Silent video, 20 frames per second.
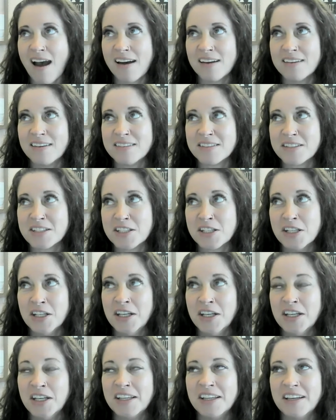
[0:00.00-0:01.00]
And
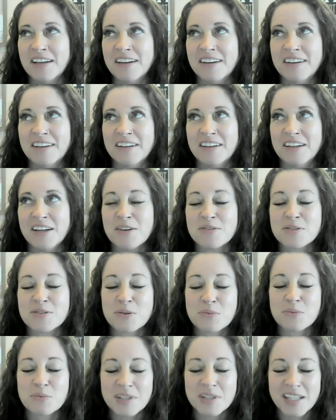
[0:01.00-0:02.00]

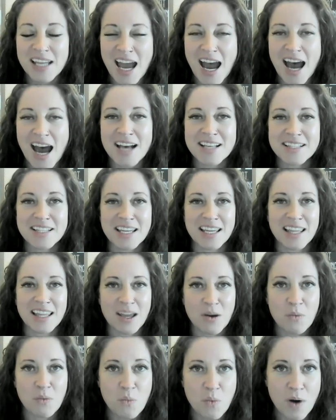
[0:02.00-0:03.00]
so really
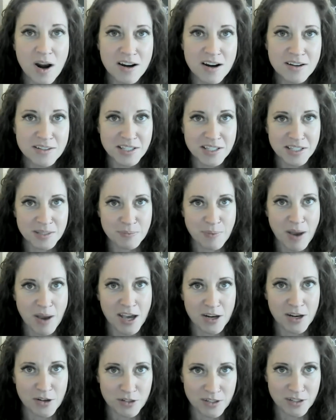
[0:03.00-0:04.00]
asking, like, where's this
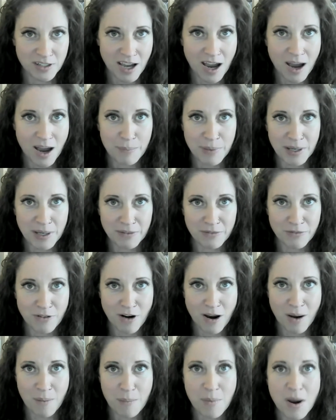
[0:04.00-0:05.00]
pattern
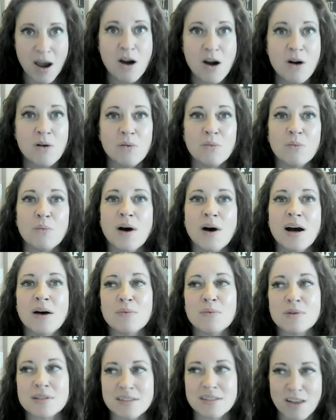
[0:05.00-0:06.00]
coming from?
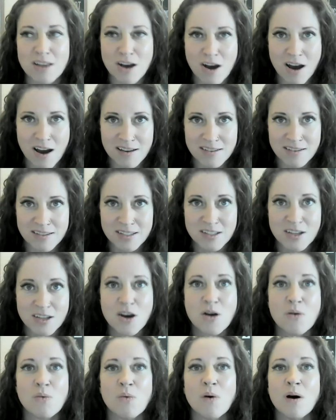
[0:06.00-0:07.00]
What was
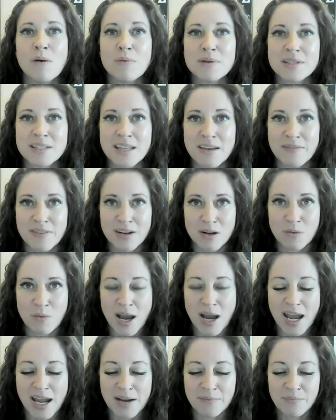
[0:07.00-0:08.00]
lost? What was given
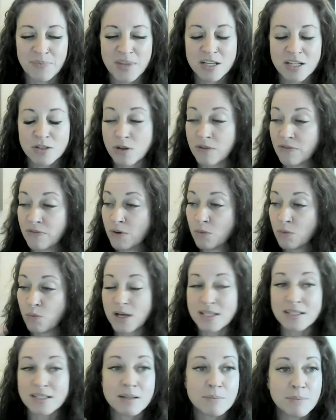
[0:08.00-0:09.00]
away? So if
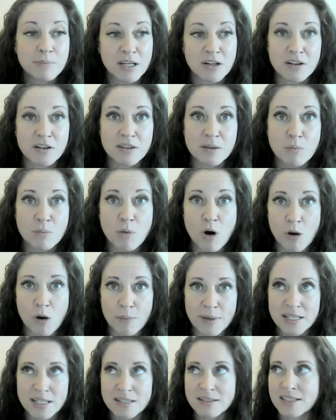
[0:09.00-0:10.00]
it wasn't a mirror in the
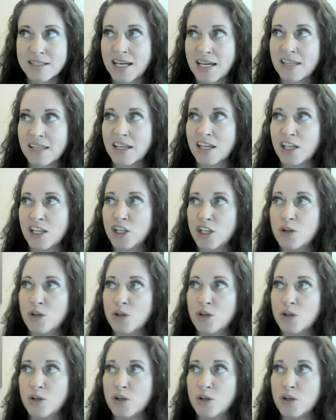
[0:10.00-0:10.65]
moment, say